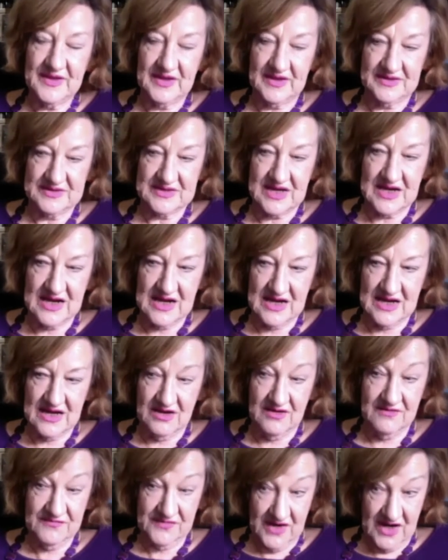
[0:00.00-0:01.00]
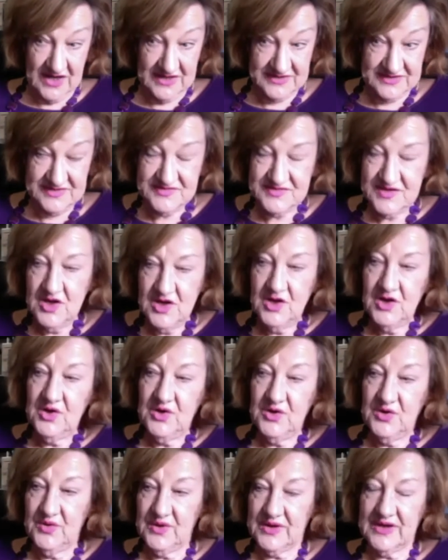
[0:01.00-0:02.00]
of writers
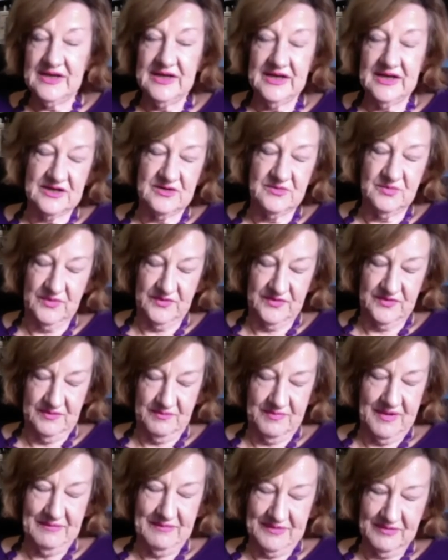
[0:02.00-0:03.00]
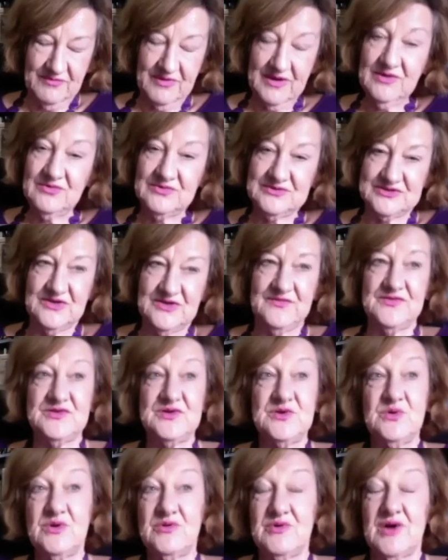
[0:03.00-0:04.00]
who are connected with the Public Records Office
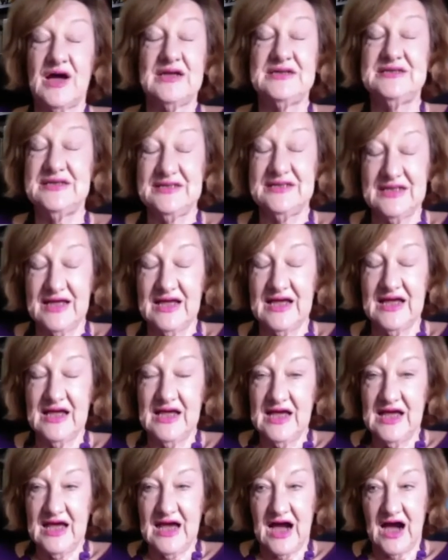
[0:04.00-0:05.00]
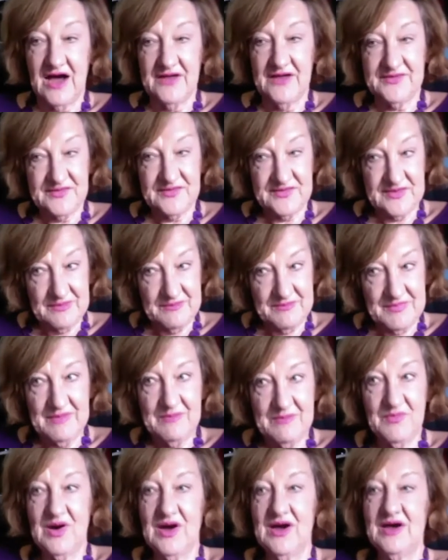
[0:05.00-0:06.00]
who are writing either their
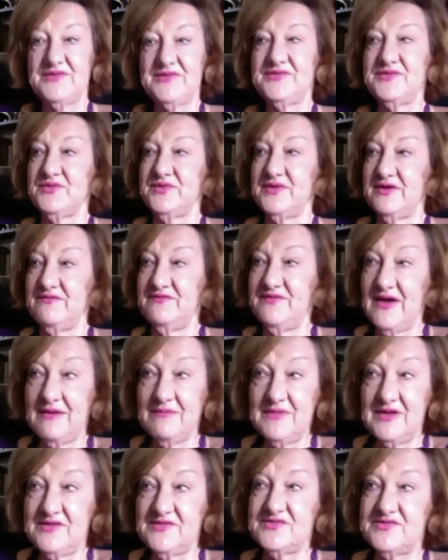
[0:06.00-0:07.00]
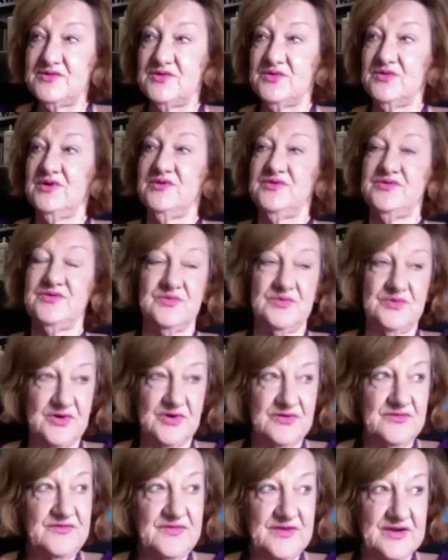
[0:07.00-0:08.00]
memoirs or their family stories or
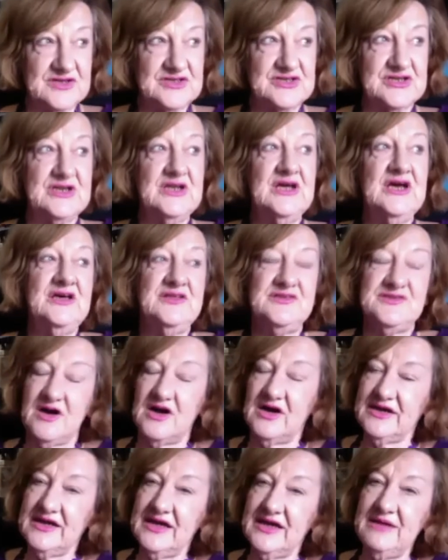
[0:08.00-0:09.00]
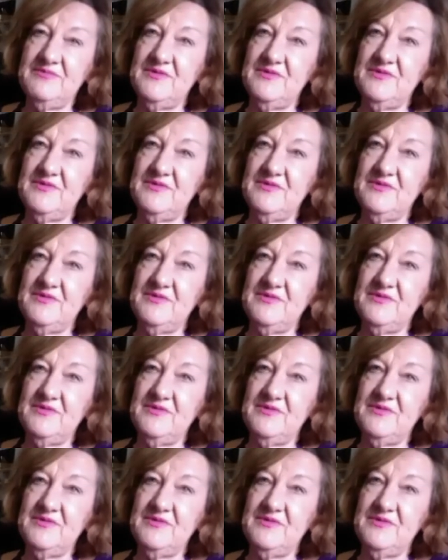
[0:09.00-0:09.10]
non-fiction. So I keep